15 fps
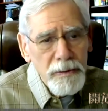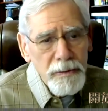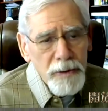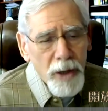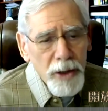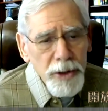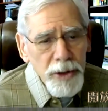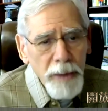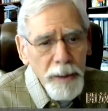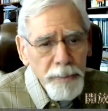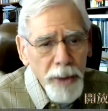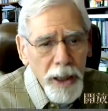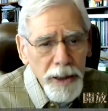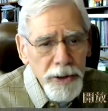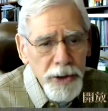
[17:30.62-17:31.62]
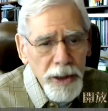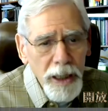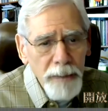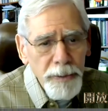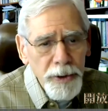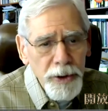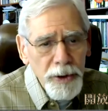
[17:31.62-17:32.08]
talks about policy
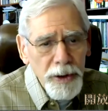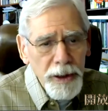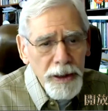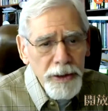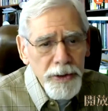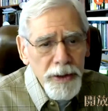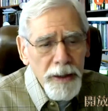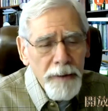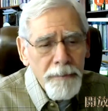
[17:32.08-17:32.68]
opportunities.